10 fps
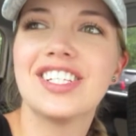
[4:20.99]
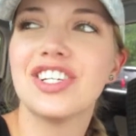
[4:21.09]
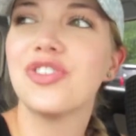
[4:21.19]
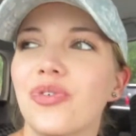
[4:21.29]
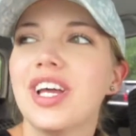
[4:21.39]

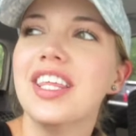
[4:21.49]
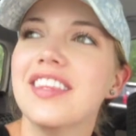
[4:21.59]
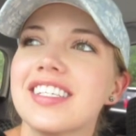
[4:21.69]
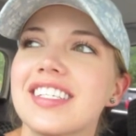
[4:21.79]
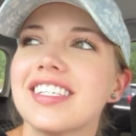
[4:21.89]
just went in
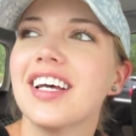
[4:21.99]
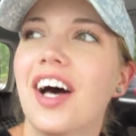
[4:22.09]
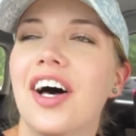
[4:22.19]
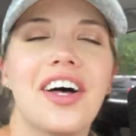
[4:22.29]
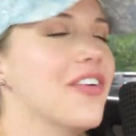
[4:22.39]
this,
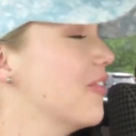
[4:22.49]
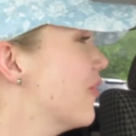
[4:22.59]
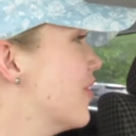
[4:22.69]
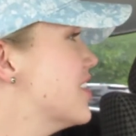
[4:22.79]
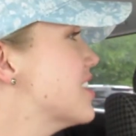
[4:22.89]
uh,
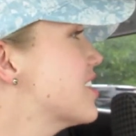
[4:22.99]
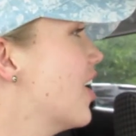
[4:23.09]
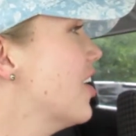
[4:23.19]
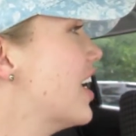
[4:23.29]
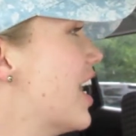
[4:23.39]
what is this
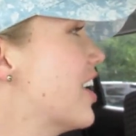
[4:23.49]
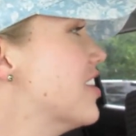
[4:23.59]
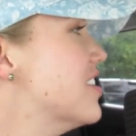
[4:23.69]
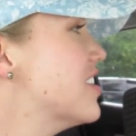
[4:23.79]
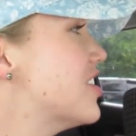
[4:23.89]
called?
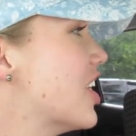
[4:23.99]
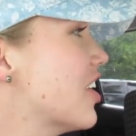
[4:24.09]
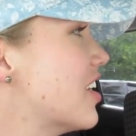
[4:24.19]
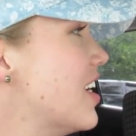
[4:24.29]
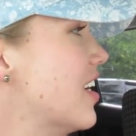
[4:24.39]
Harrah's
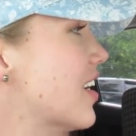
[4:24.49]
Cherokee.